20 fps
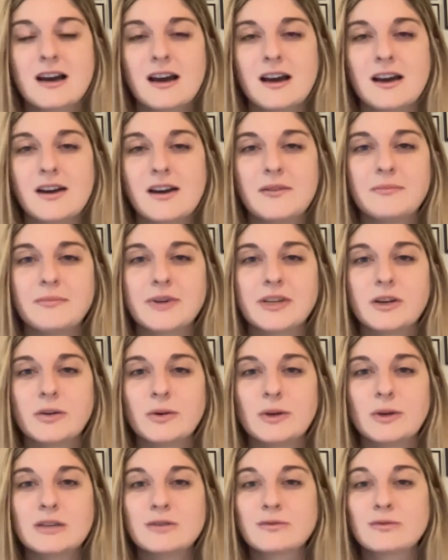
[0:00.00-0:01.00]
Um, but you
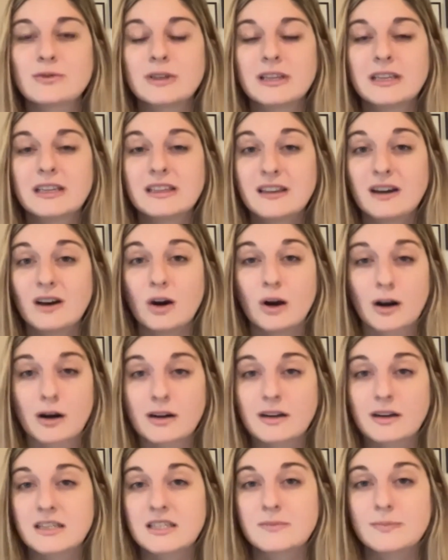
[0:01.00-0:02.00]
know, he's really the
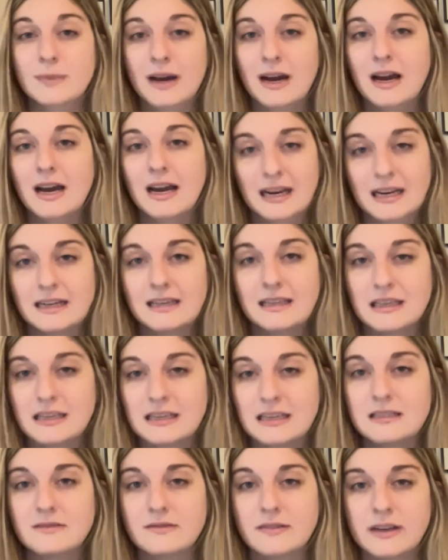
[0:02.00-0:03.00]
artist behind
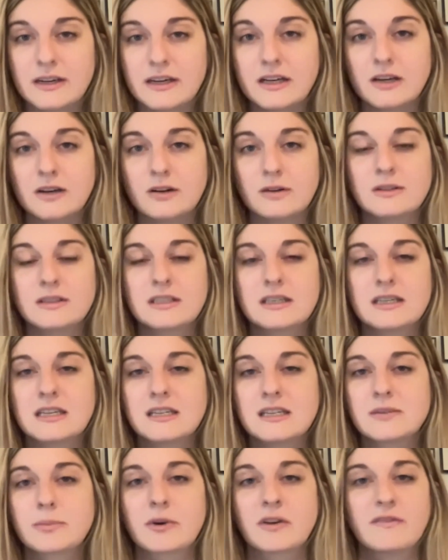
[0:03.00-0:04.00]
these videos. He's a
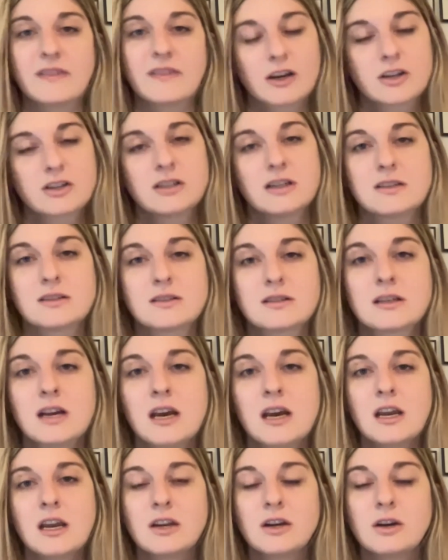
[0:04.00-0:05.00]
perfectionist.
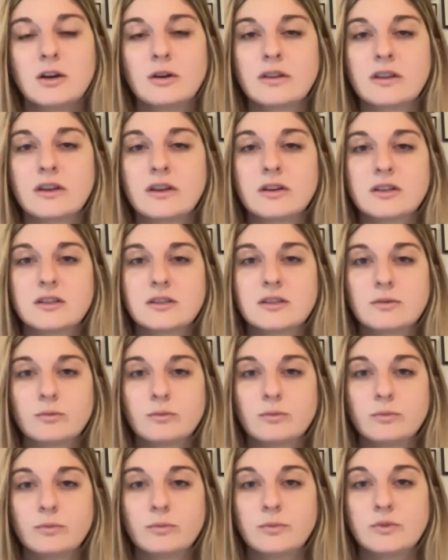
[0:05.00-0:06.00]
You know, the
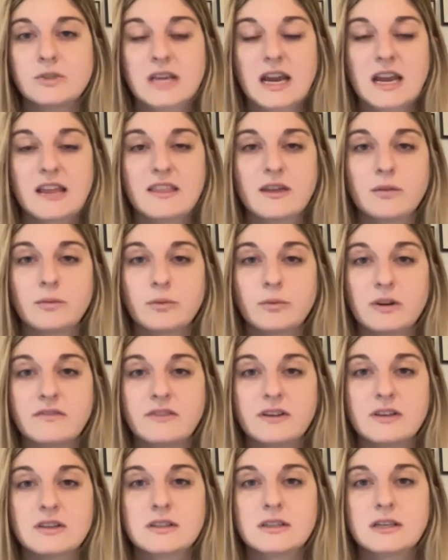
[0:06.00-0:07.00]
day that we
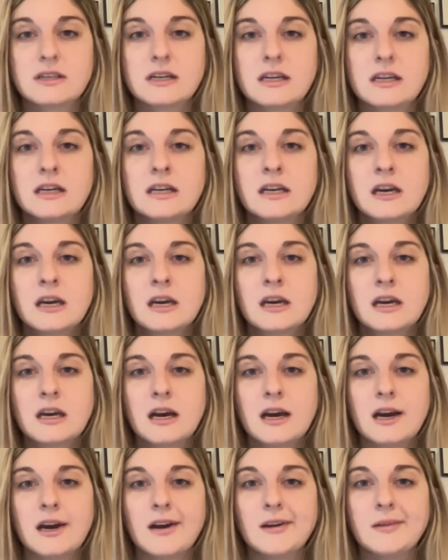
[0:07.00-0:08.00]
visited,
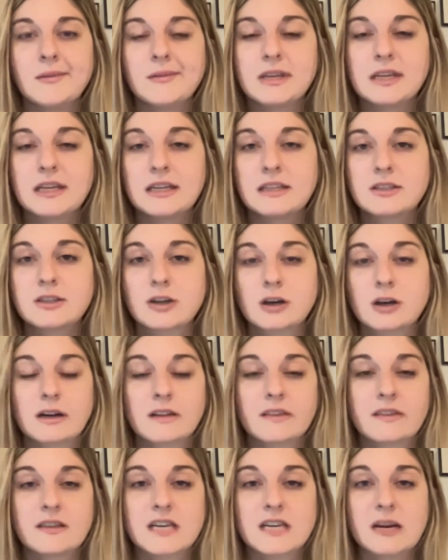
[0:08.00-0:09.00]
um, he had
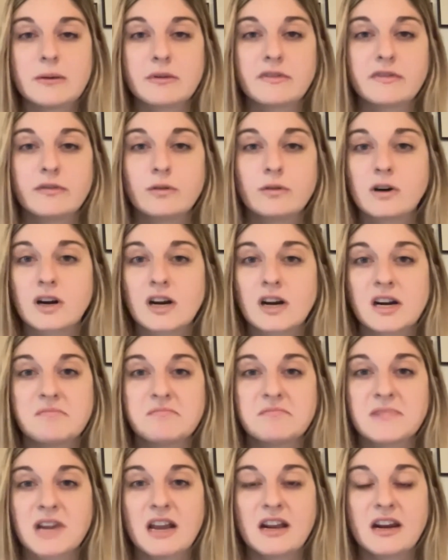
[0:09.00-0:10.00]
started the day before
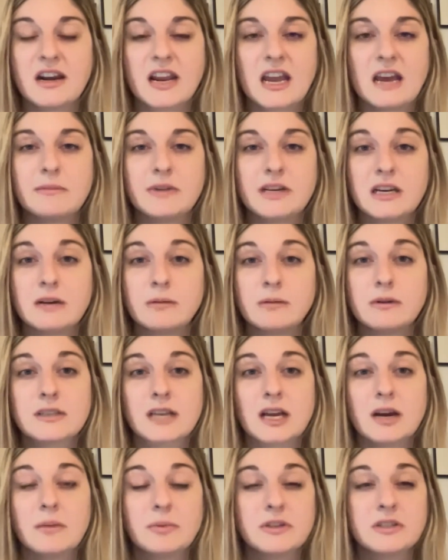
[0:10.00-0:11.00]
at 9 a.m. and he was
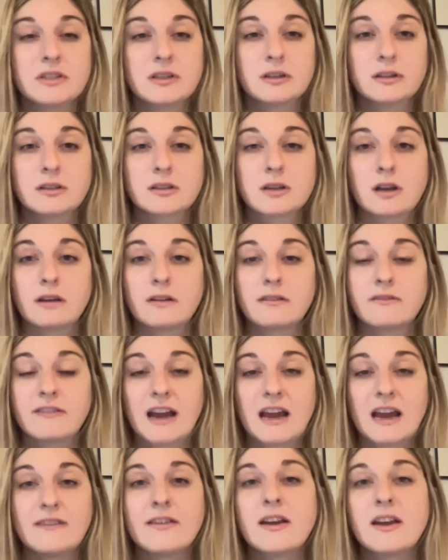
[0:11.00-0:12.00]
up until a solid
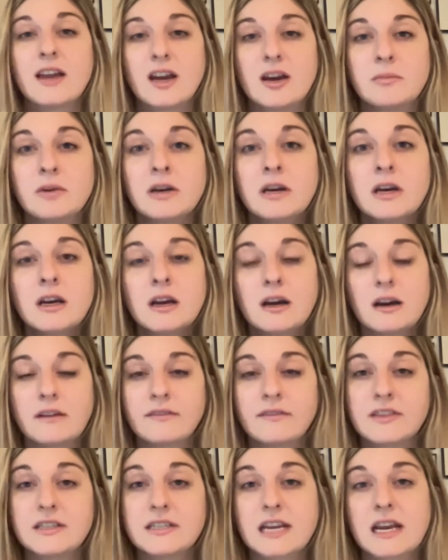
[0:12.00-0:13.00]
5 a.m.
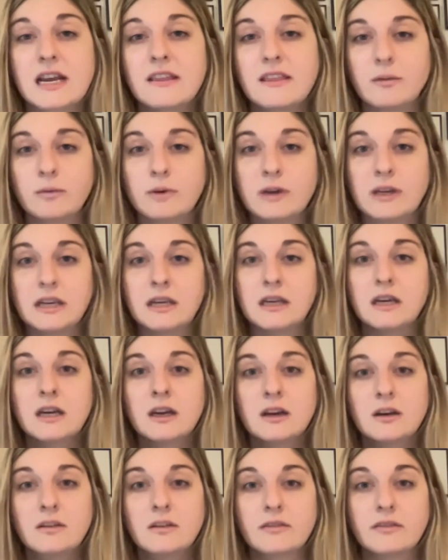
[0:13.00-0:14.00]
of the day that we,
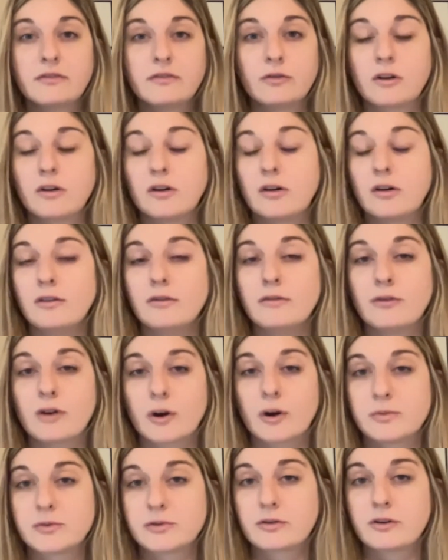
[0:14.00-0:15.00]
the four, whole
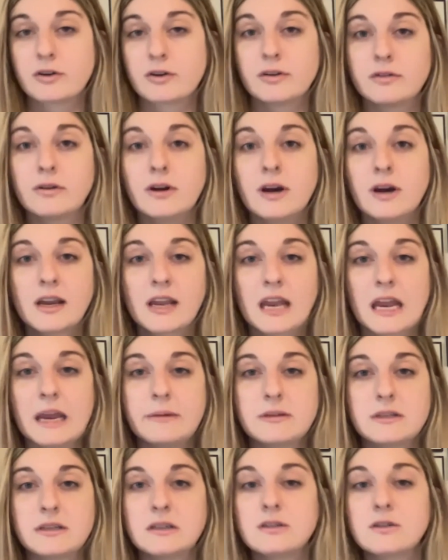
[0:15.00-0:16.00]
Forbes crew, came
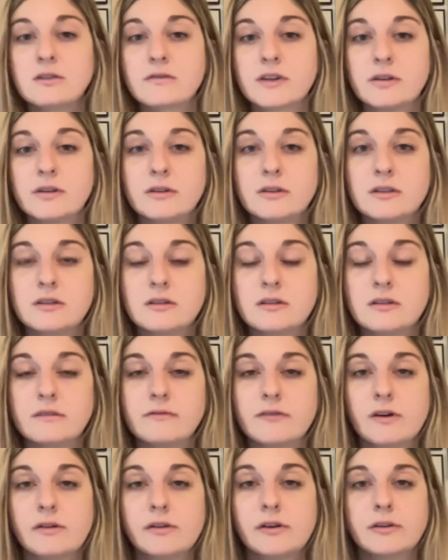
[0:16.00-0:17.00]
to interview and do the
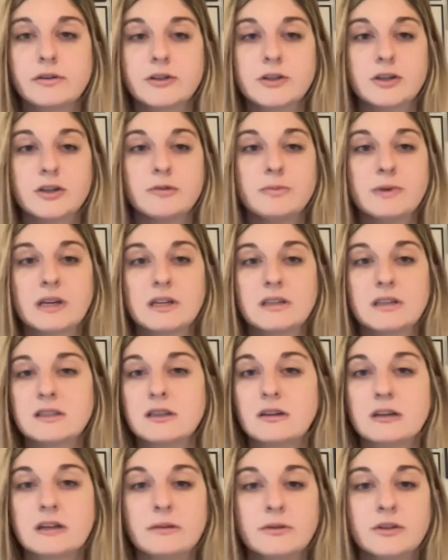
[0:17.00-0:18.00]
photo shoot because you know
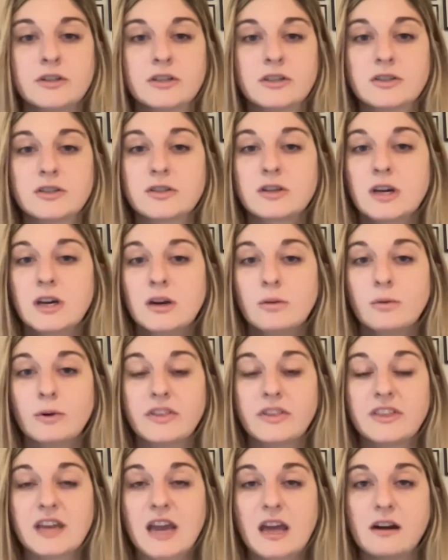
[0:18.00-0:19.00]
he was just with
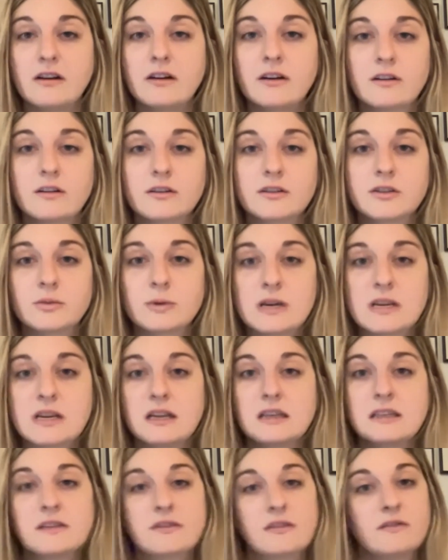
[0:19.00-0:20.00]
the editors tweaking
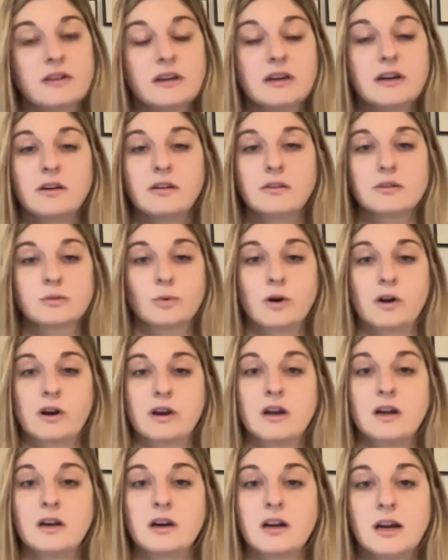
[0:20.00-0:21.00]
different videos, working
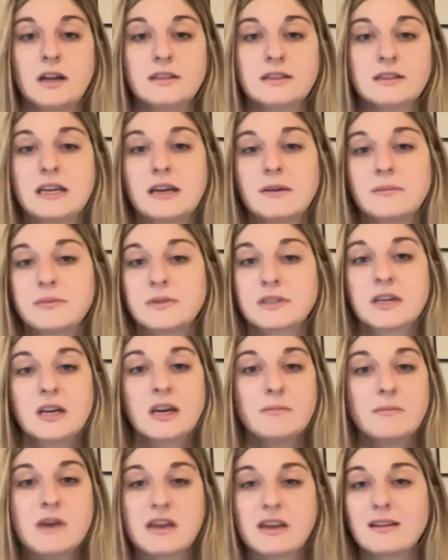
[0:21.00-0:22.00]
on concepts,
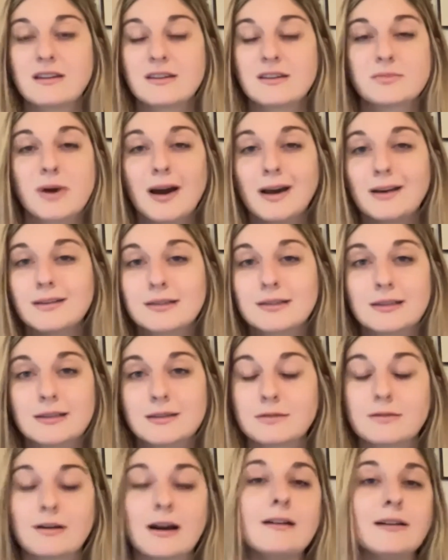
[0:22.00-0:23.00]
making his posse
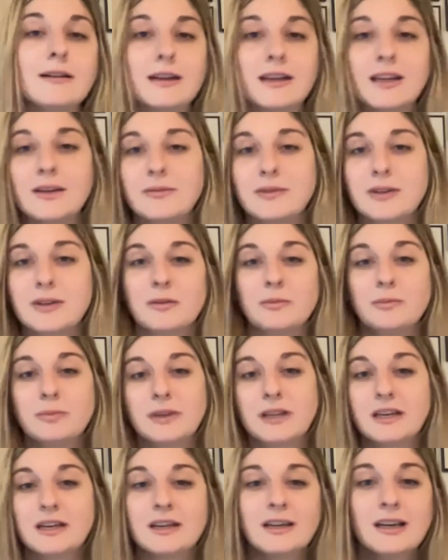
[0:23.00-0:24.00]
surrounding him, you know,
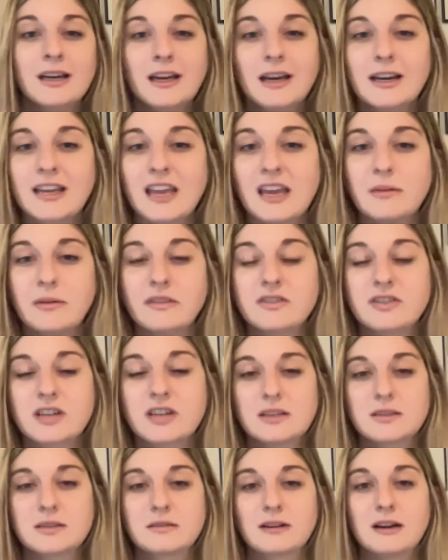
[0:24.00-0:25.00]
play a game of
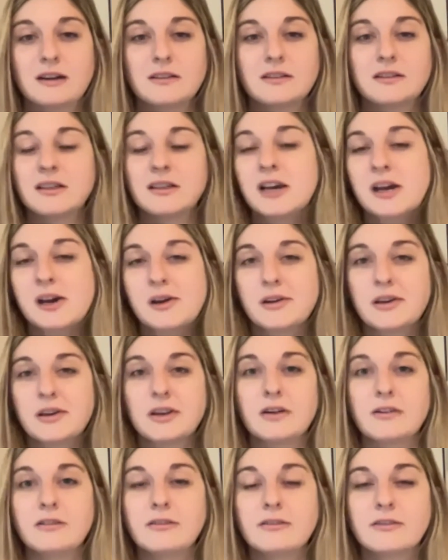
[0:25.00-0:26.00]
chess around, you
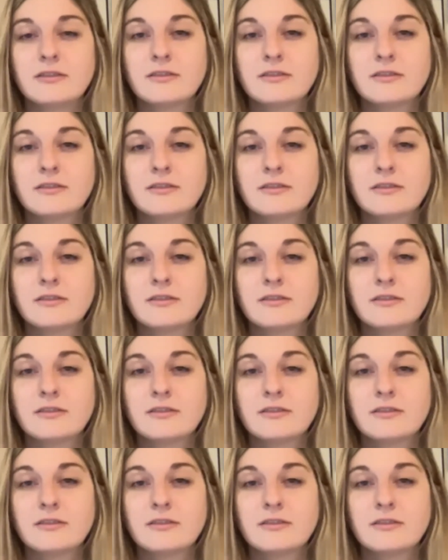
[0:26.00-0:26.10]
know,